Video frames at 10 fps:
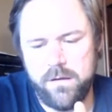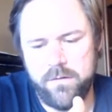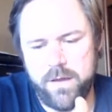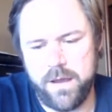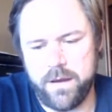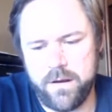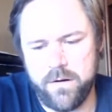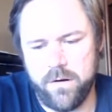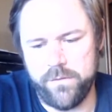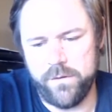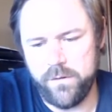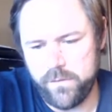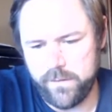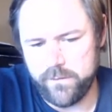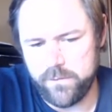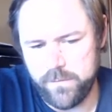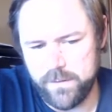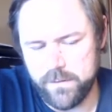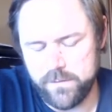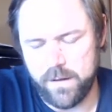you can't get all the nutrients from
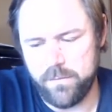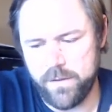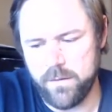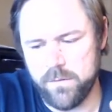eating the same thing.